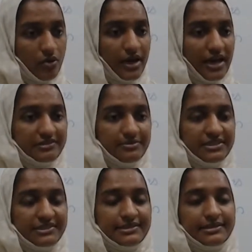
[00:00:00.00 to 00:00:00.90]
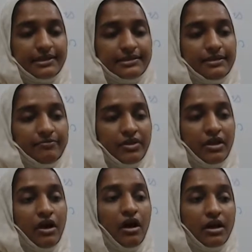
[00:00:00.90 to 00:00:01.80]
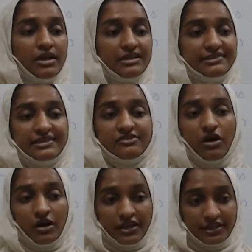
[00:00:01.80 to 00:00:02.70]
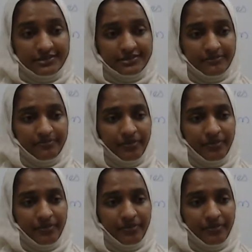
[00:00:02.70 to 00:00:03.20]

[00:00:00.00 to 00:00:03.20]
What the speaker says: Gonads means these are the organs, sex organs.